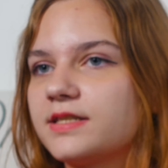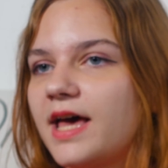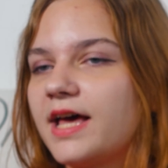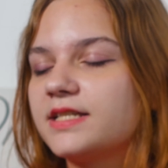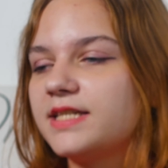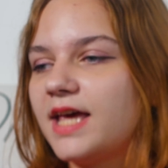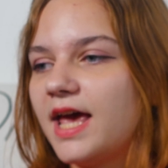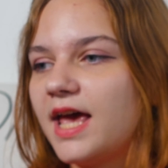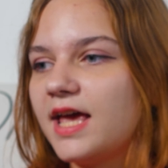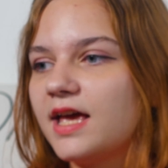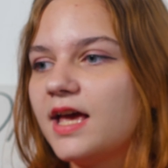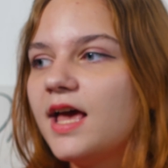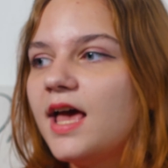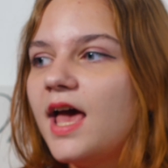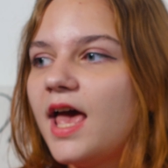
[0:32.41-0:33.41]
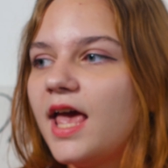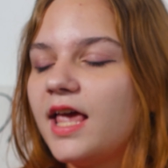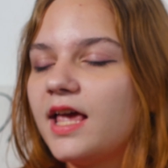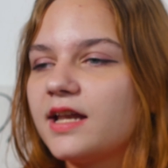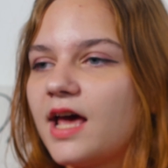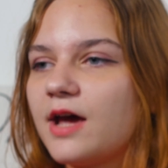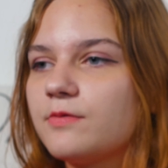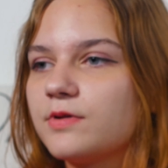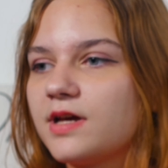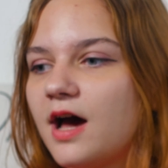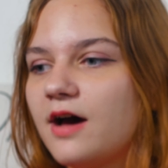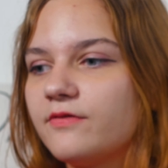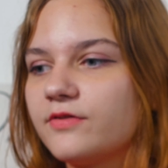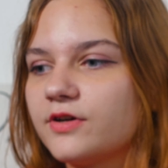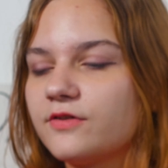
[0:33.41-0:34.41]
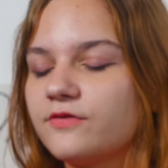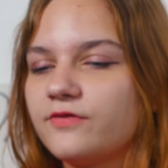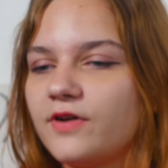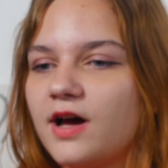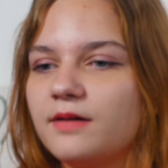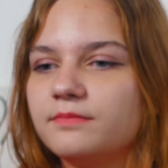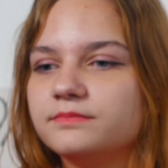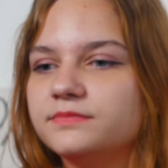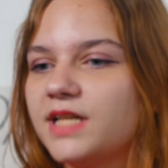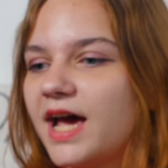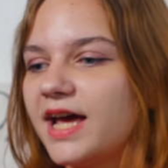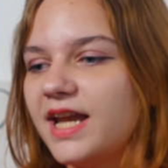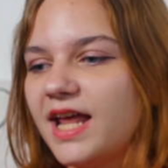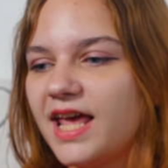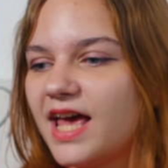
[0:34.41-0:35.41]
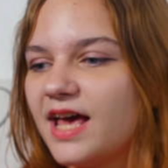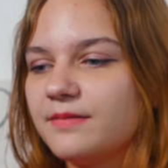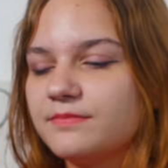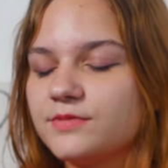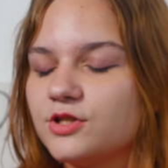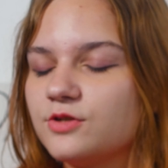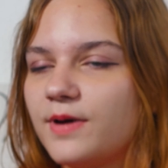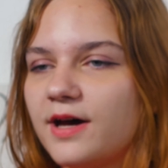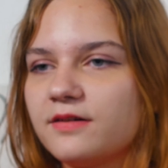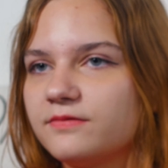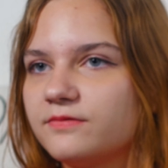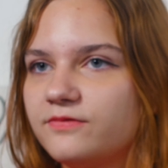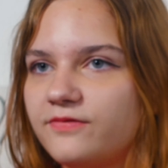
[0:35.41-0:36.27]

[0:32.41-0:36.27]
that day, and I would cover from 9 a.m. to about